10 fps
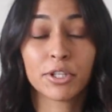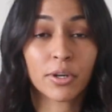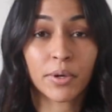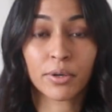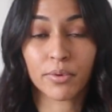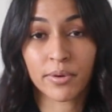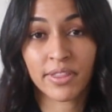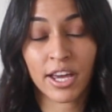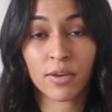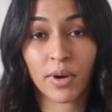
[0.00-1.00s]
You don't wanna
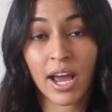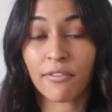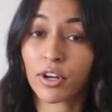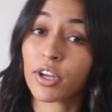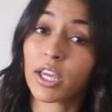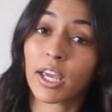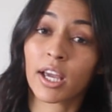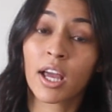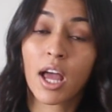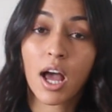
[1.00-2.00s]
ruin that. You wanna have a
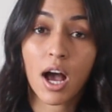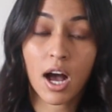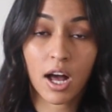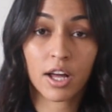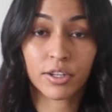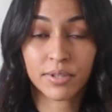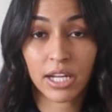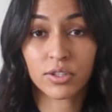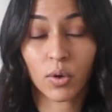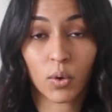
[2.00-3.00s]
cooking uh,
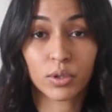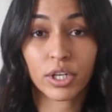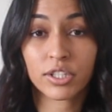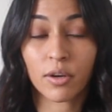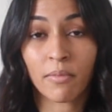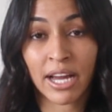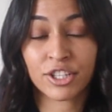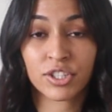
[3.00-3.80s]
utensil holder. So mine is